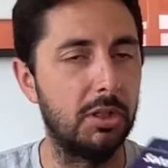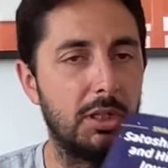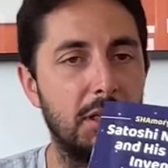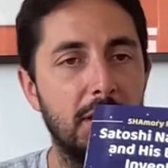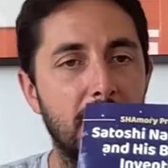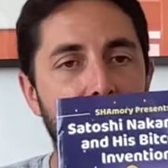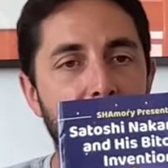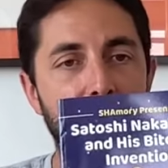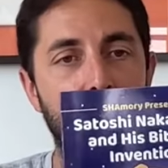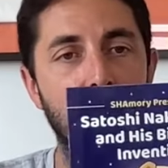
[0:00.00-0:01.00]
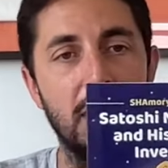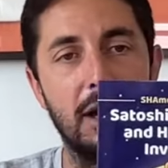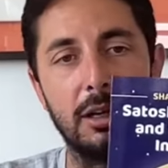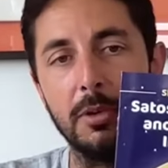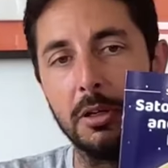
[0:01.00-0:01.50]
which is uh, Satoshi
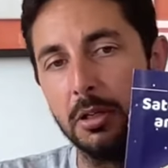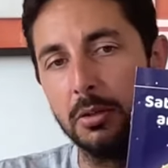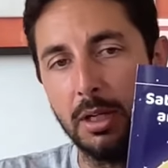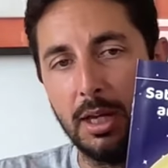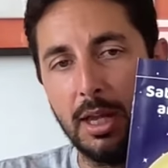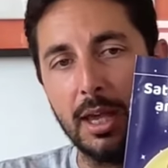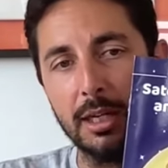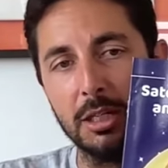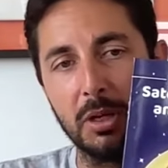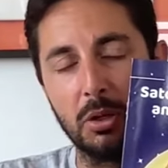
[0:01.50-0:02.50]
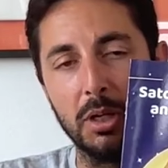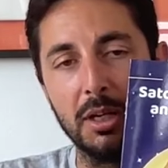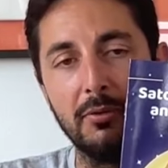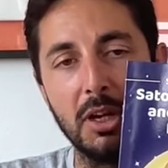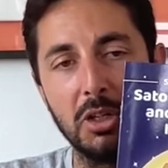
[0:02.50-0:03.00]
Nakamoto and his
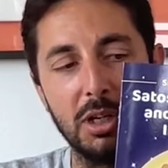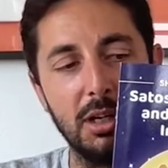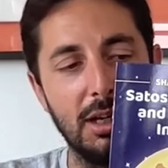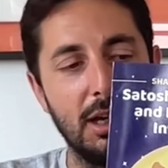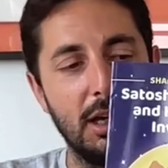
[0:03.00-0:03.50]
Bitcoin invention.